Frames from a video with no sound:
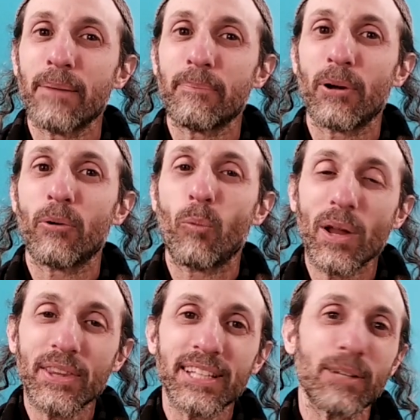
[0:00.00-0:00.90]
But
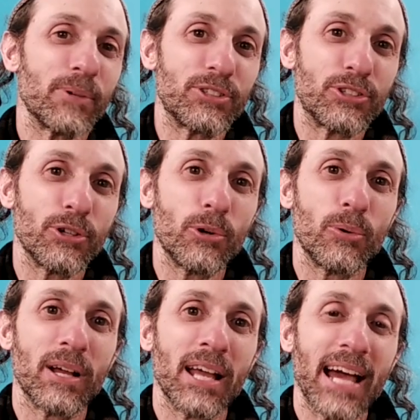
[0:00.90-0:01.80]
one thing that we
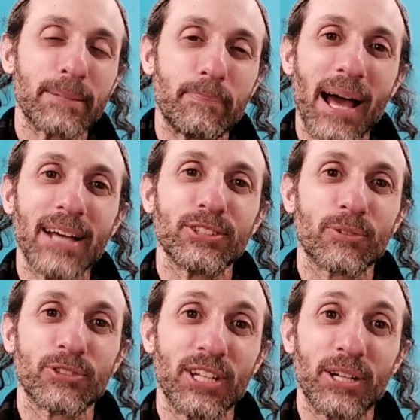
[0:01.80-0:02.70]
do the
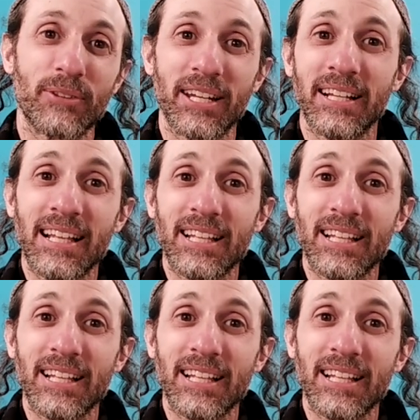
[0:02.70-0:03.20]
Passover Seder that